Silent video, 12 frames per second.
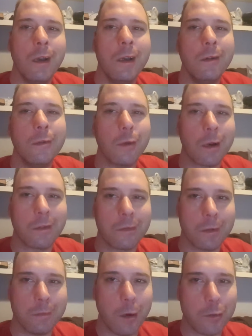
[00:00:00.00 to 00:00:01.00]
work
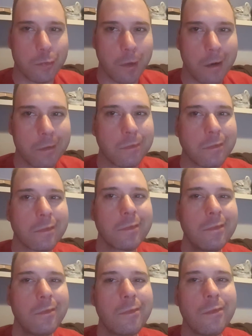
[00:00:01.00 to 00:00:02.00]
for the most part.
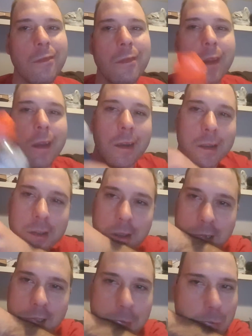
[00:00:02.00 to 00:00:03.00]
Still
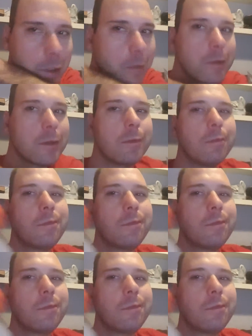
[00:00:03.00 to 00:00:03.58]
got some dribbles.